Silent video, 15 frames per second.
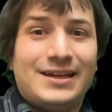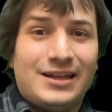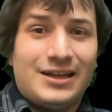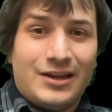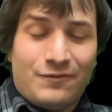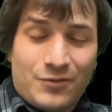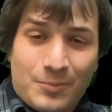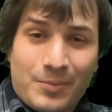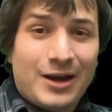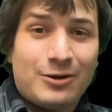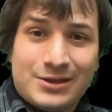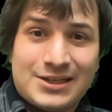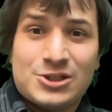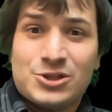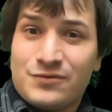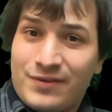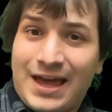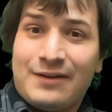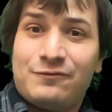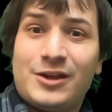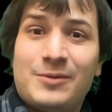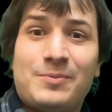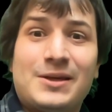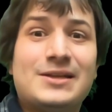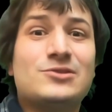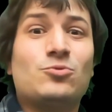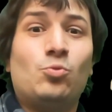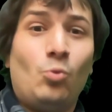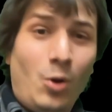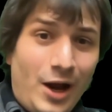if the binary digit of that flip is
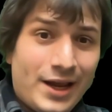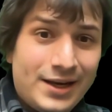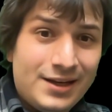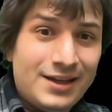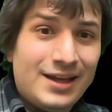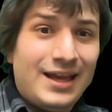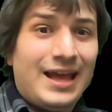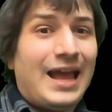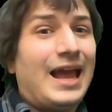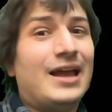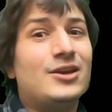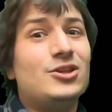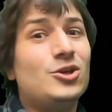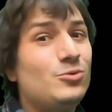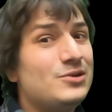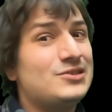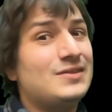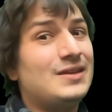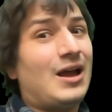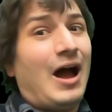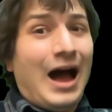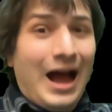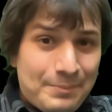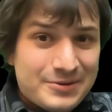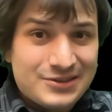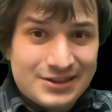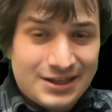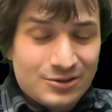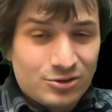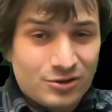1 and U is in the
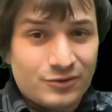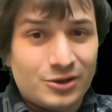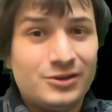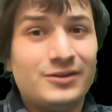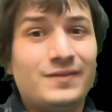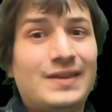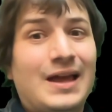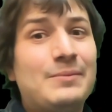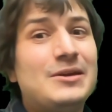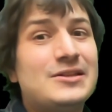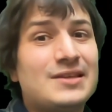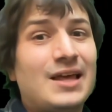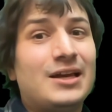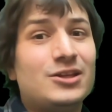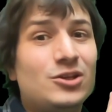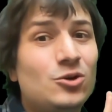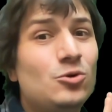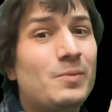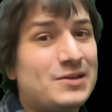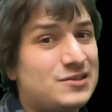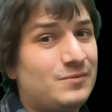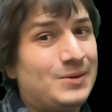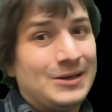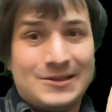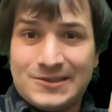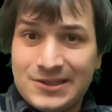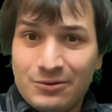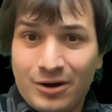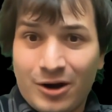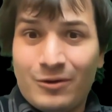opposite interval, that means that U must have been a
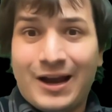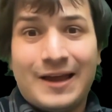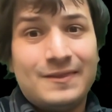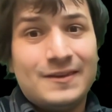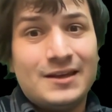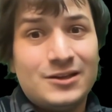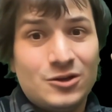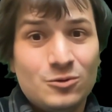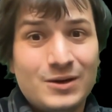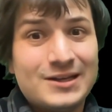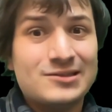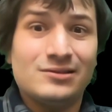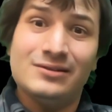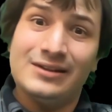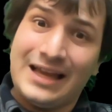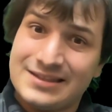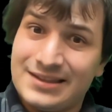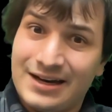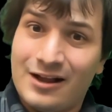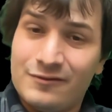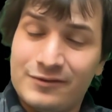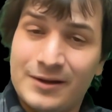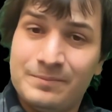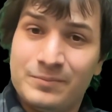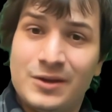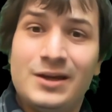0 and then U is less than alpha.